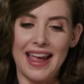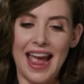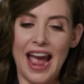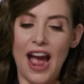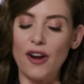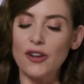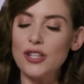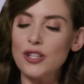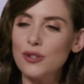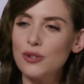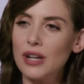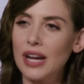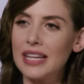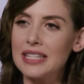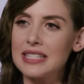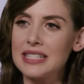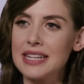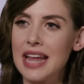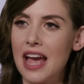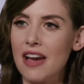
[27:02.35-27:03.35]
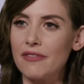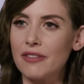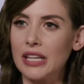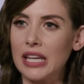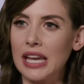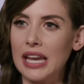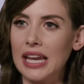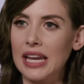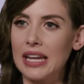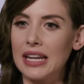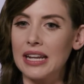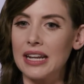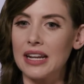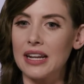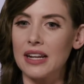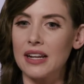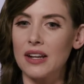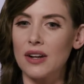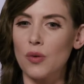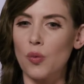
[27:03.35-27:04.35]
how do you guys navigate
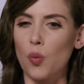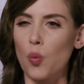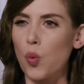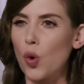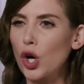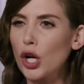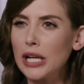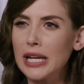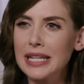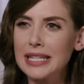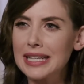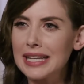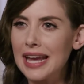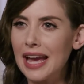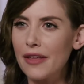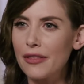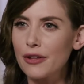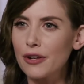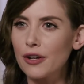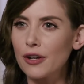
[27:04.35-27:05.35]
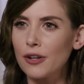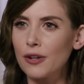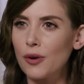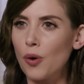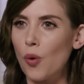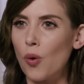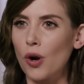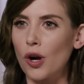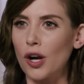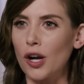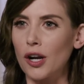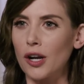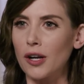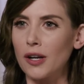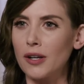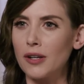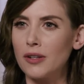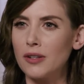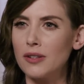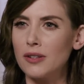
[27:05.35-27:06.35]
working together
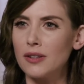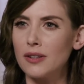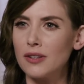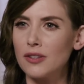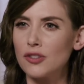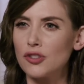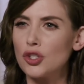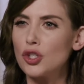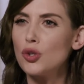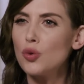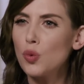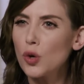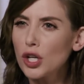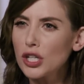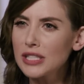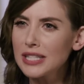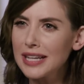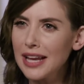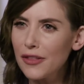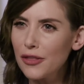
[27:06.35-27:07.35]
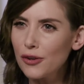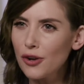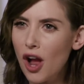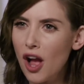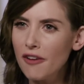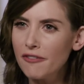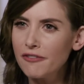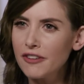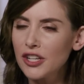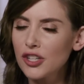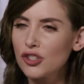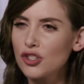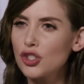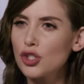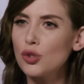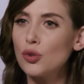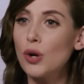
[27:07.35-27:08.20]
or do you work together often or do